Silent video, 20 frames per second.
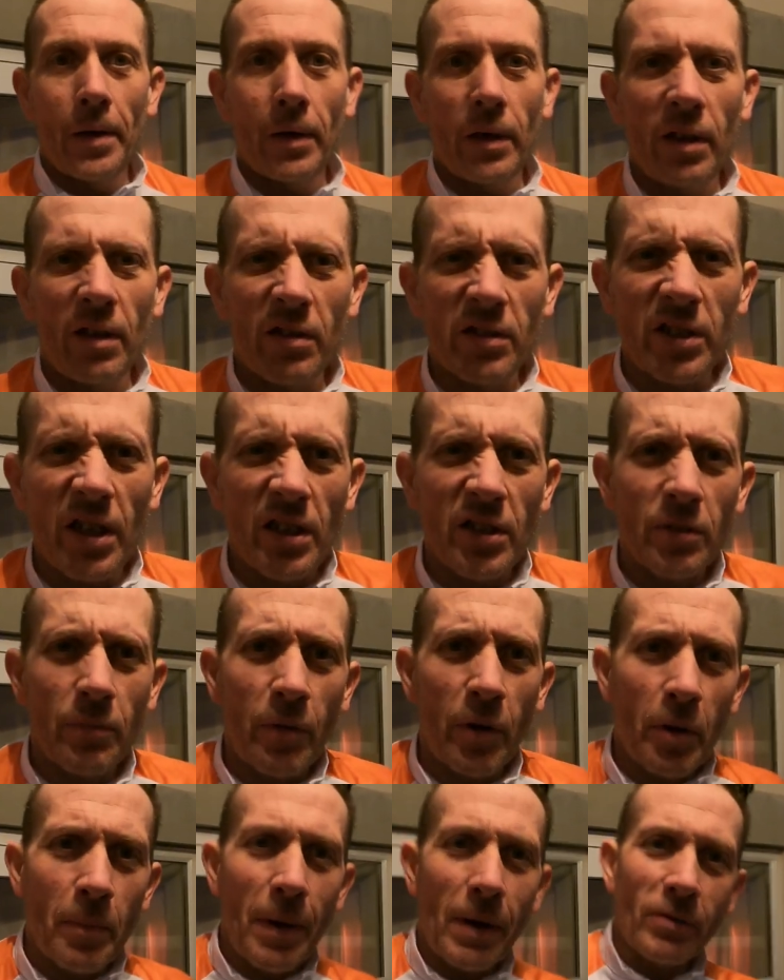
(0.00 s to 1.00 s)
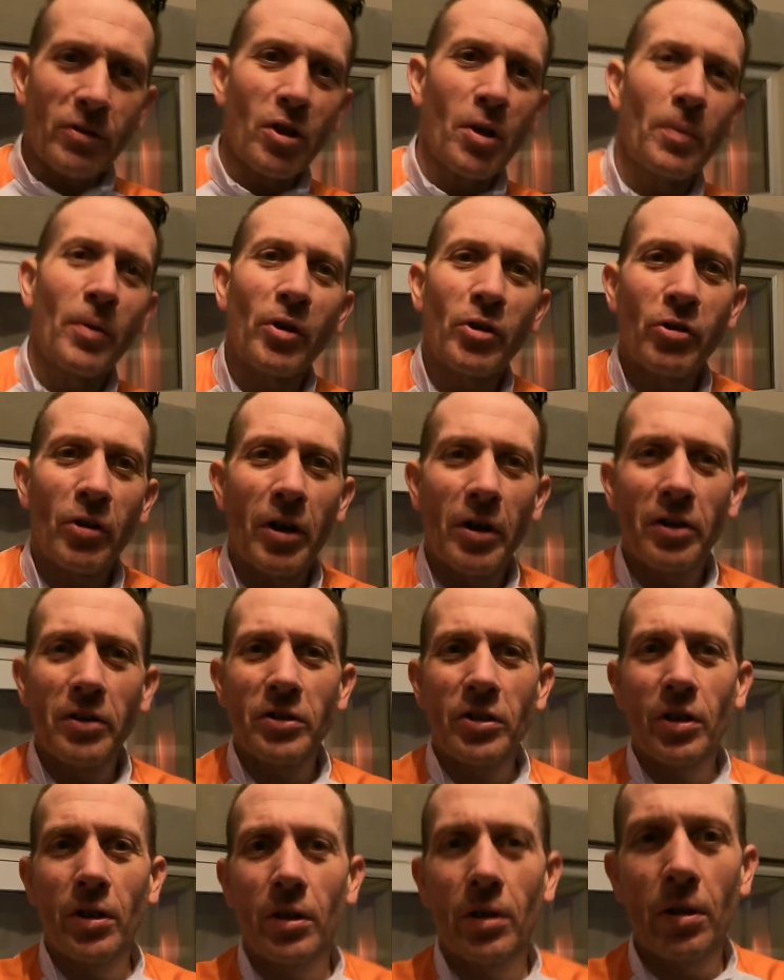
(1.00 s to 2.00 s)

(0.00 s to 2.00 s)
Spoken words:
know, I said something about turbo trainers.